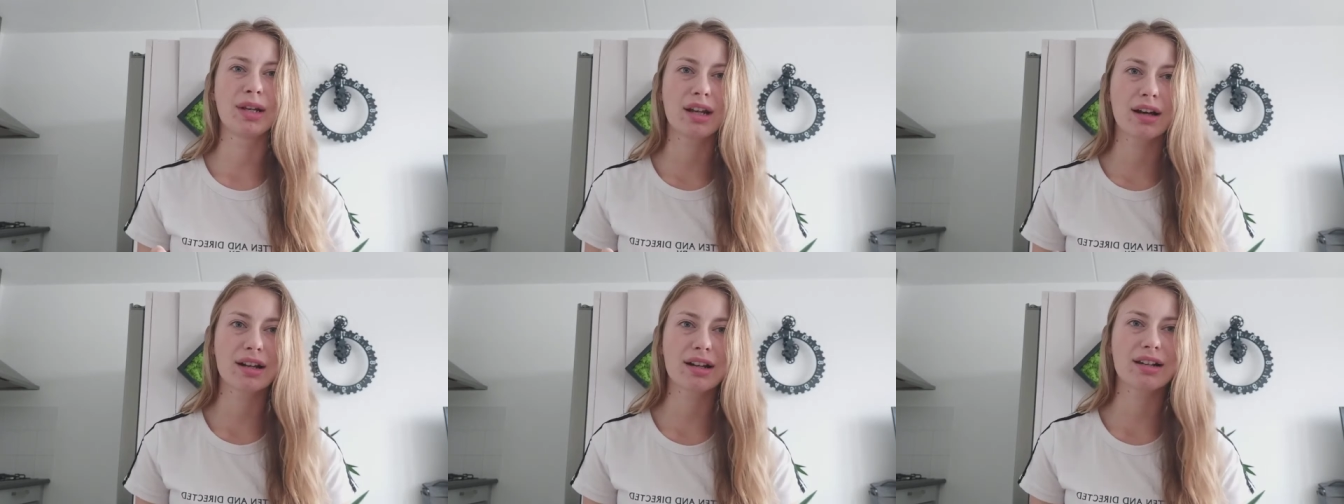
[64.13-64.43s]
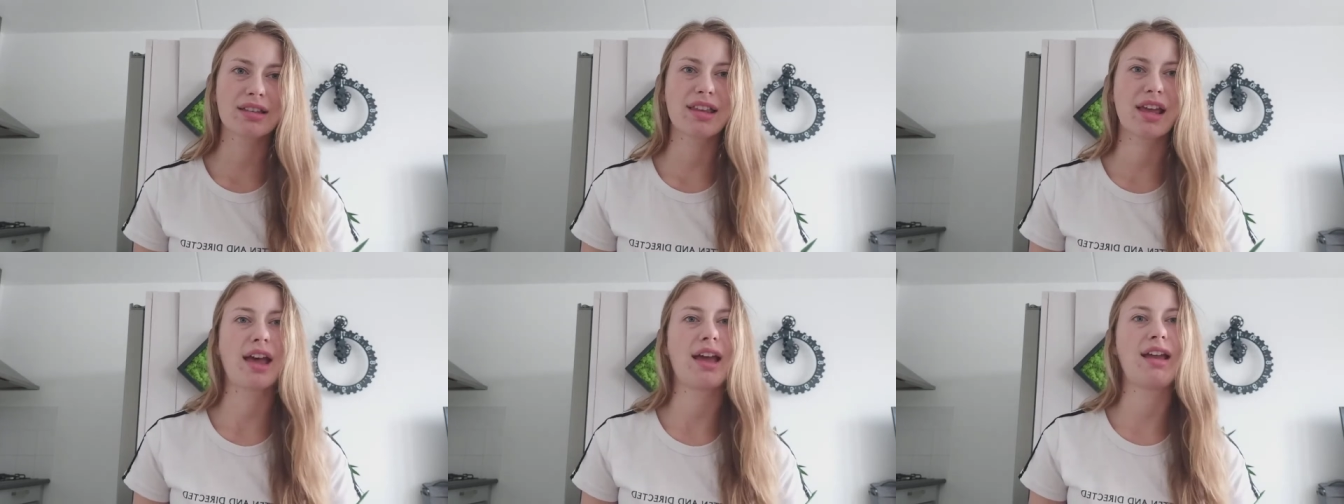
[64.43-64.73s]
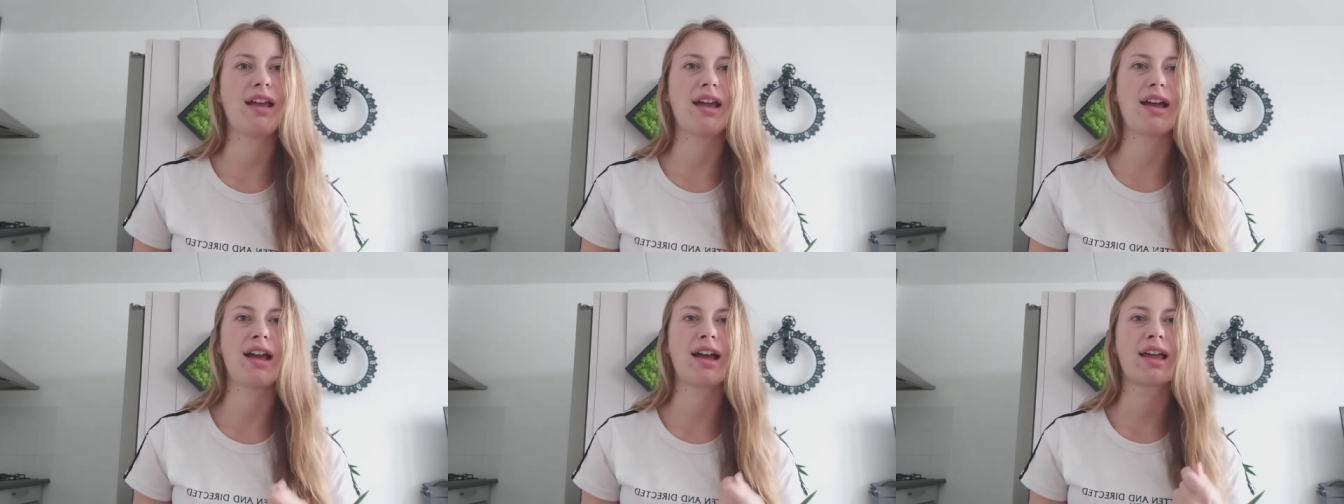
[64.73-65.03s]
another
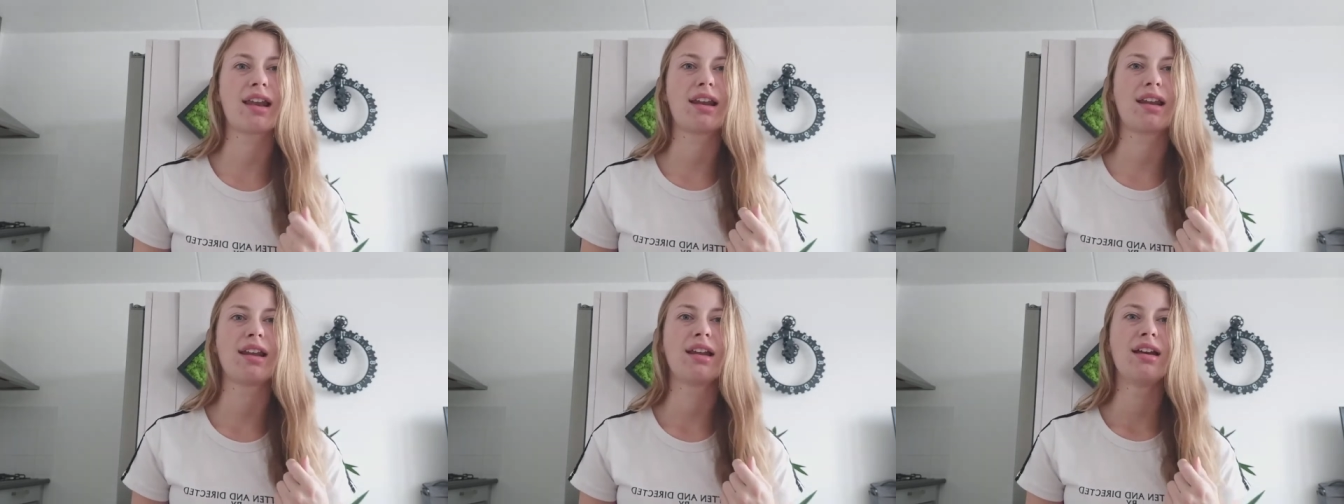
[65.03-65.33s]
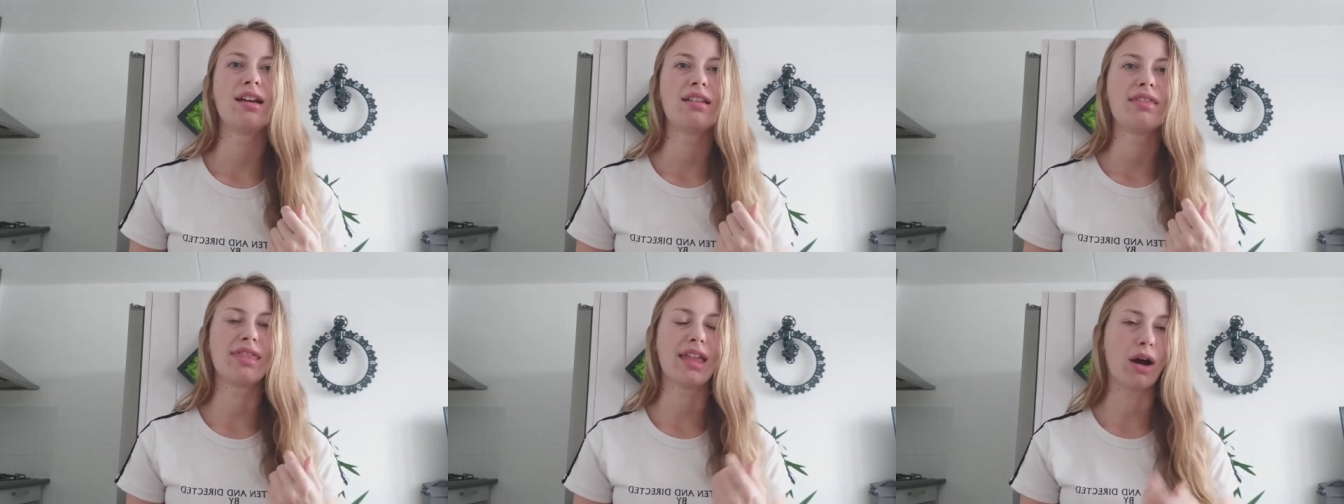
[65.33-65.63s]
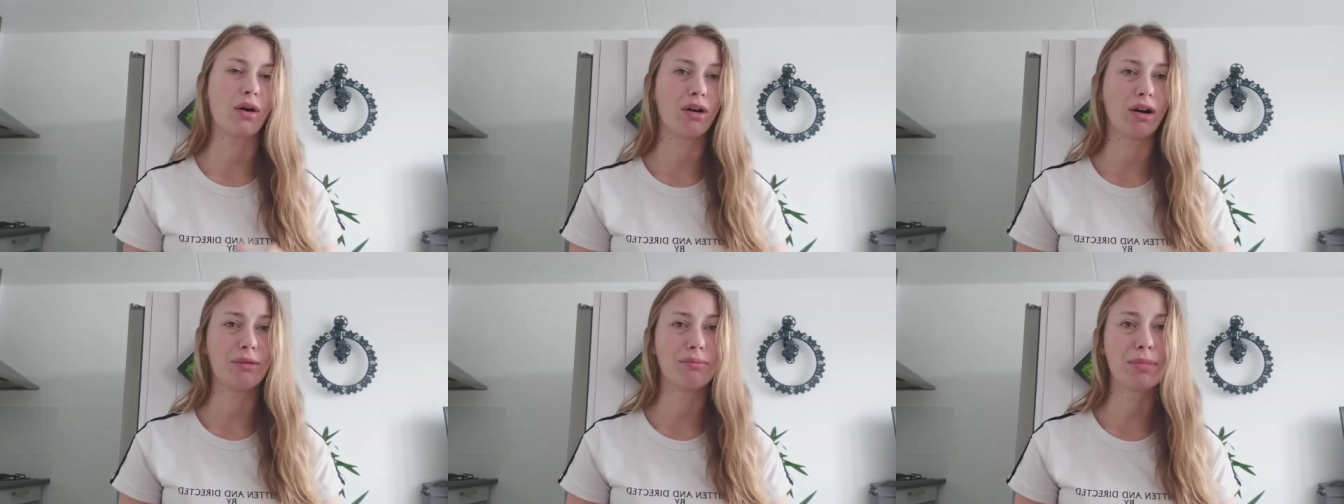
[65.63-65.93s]
day? And
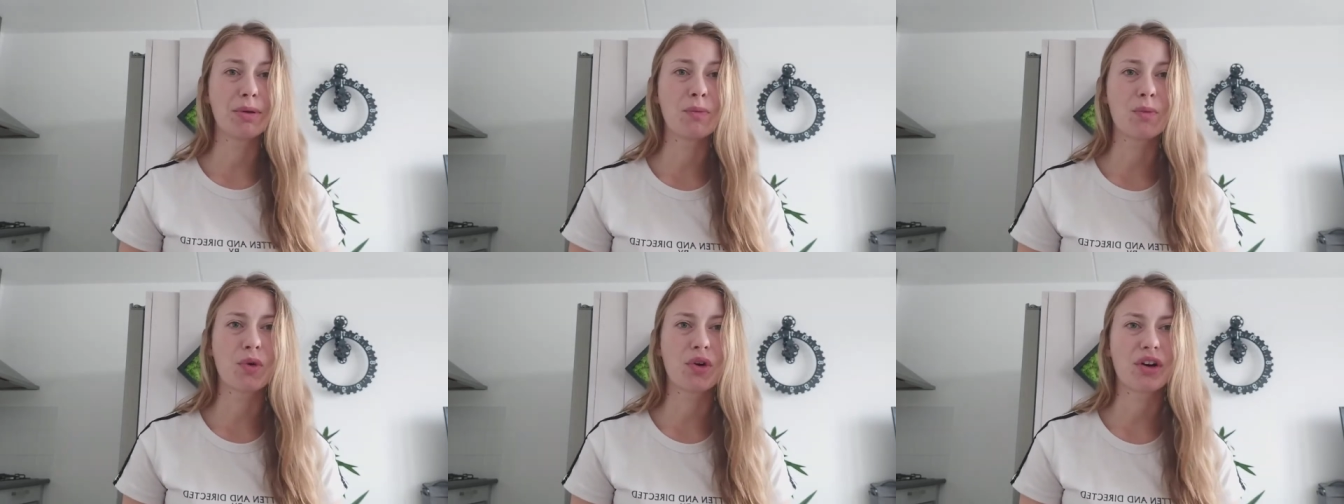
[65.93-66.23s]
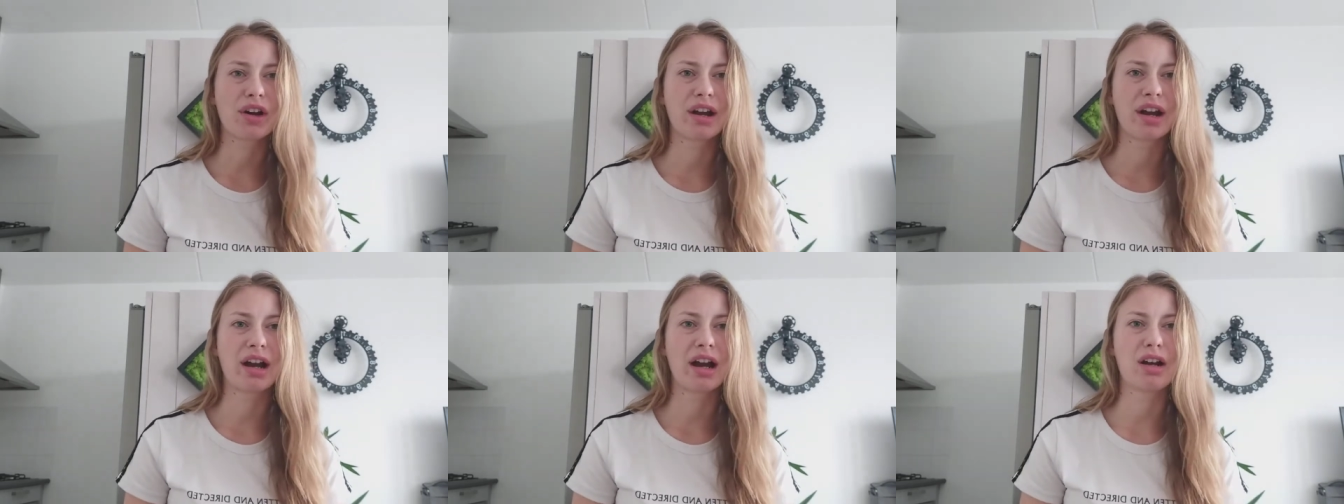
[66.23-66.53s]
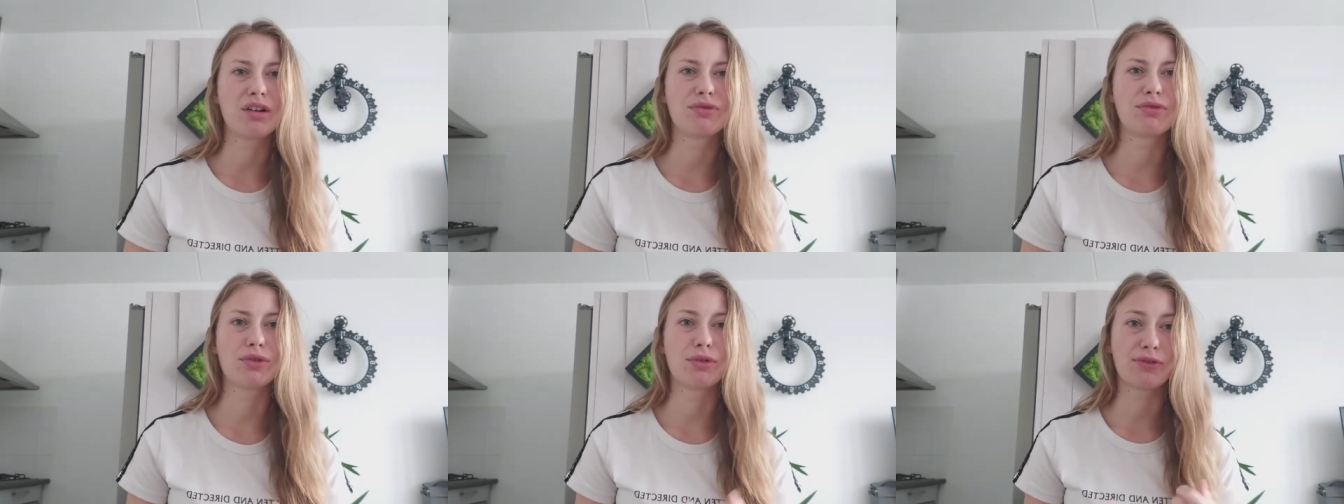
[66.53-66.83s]
now I've been working
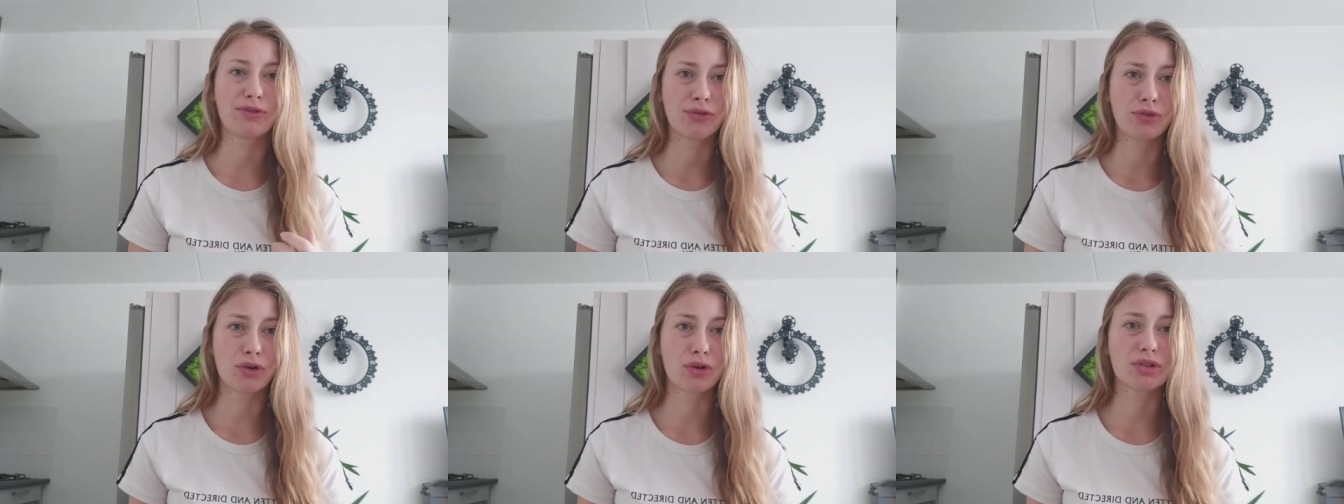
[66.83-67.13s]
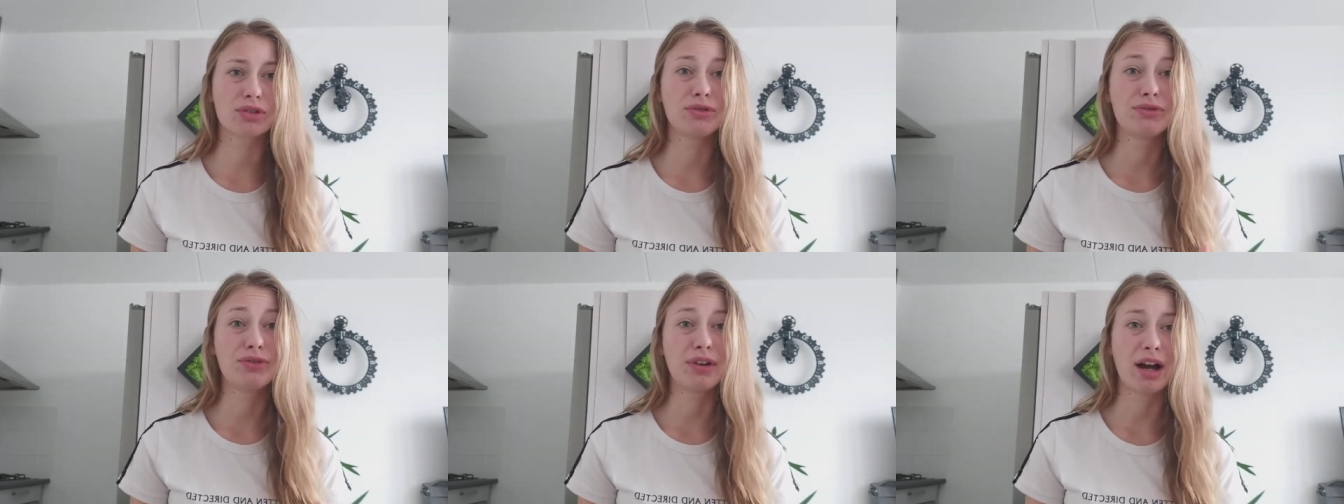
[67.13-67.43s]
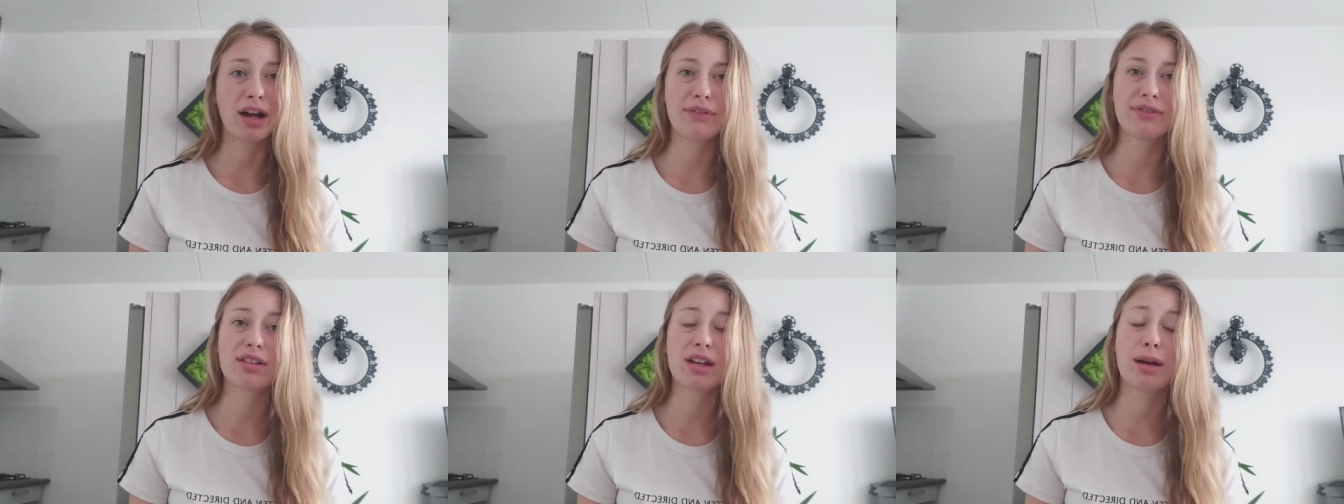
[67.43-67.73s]
out for 4 to
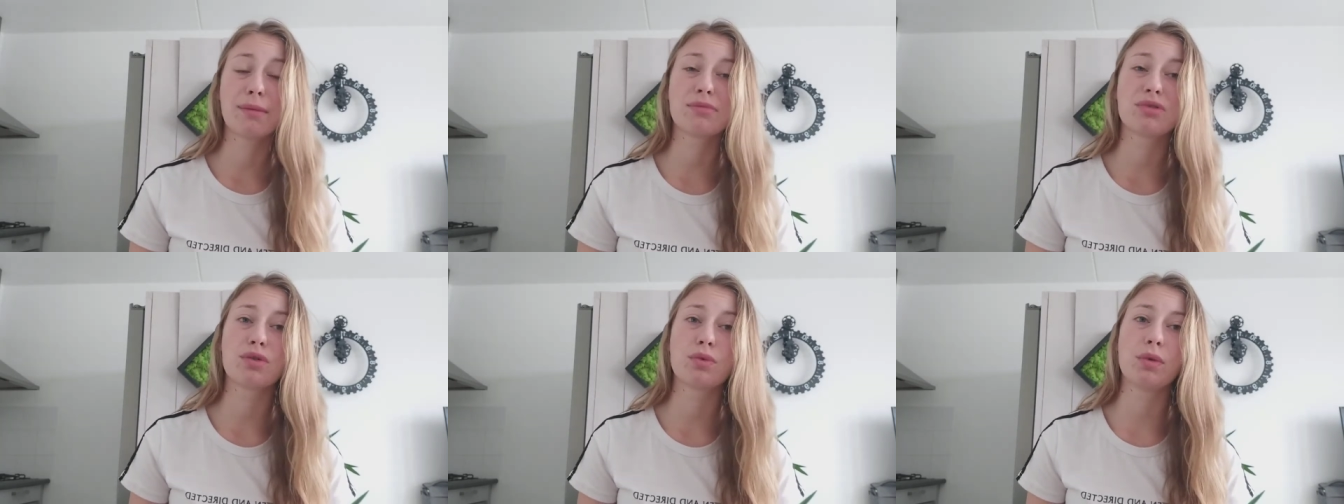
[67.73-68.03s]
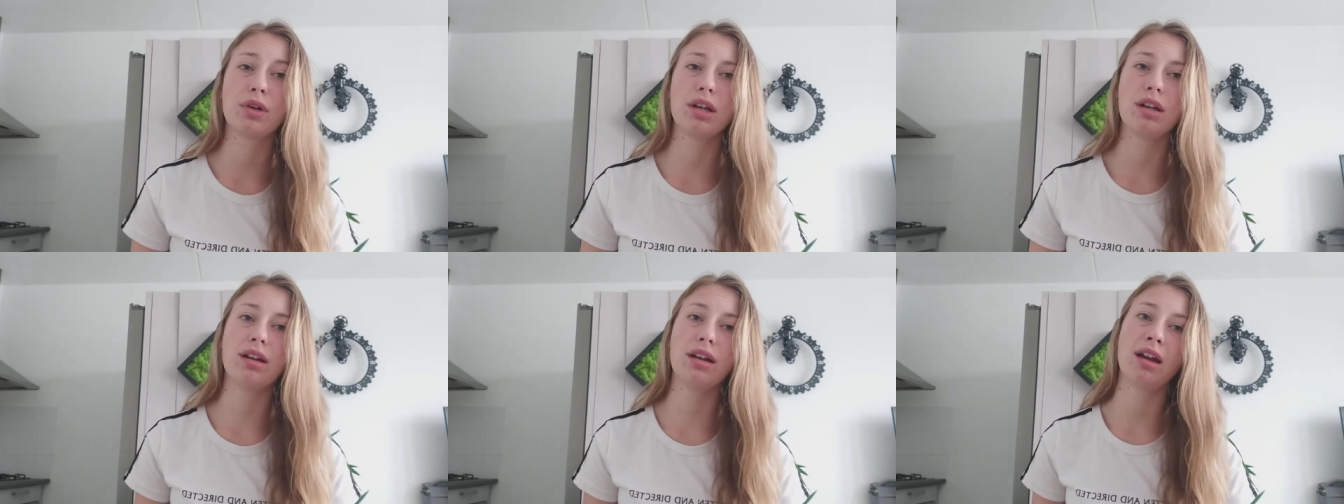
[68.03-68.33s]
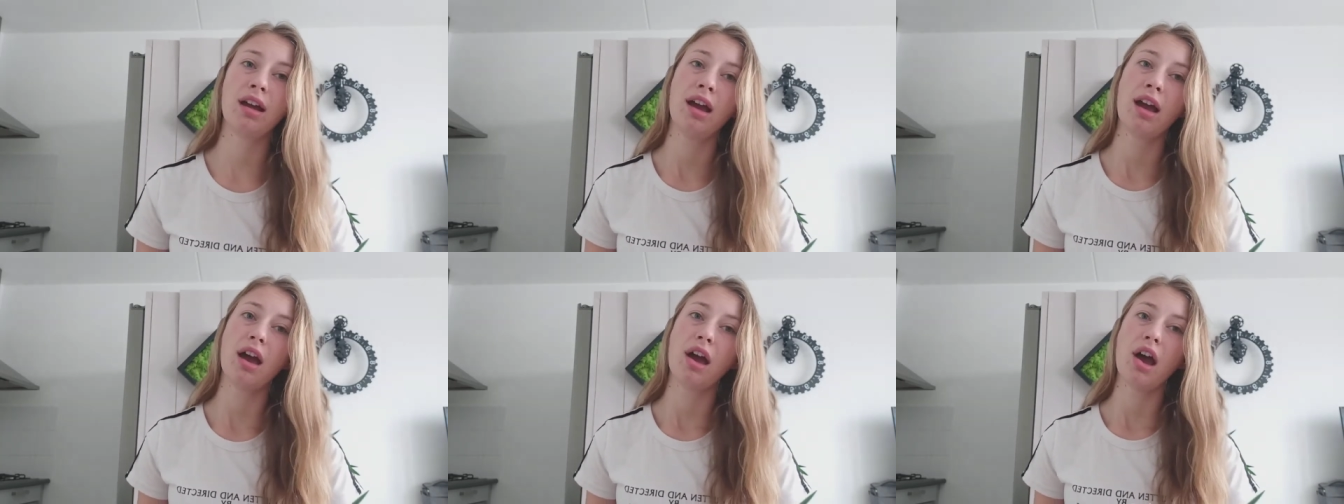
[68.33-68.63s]
5 times a
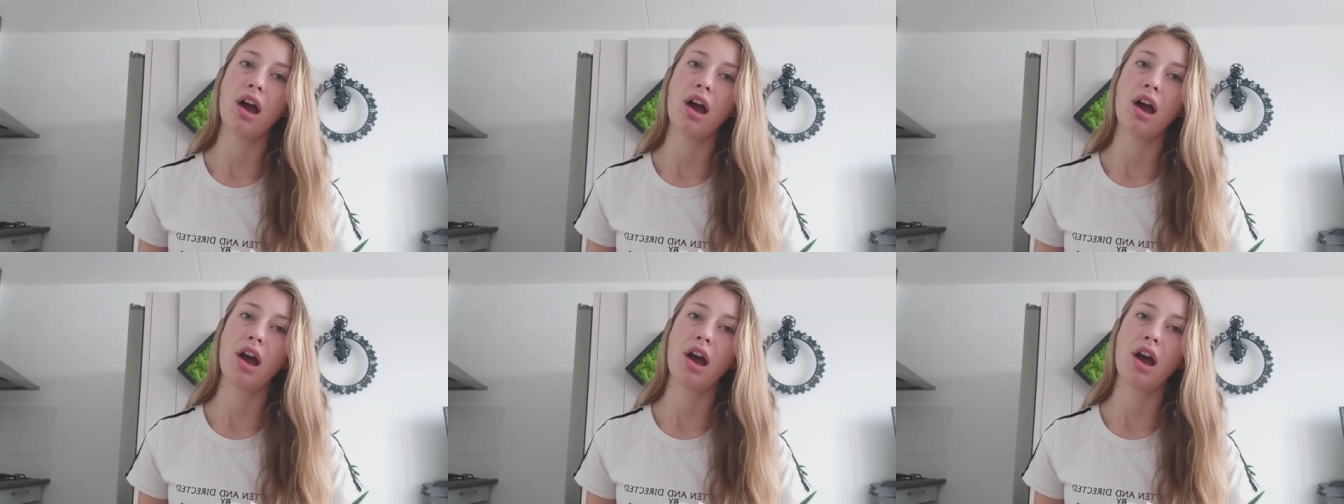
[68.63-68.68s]
week.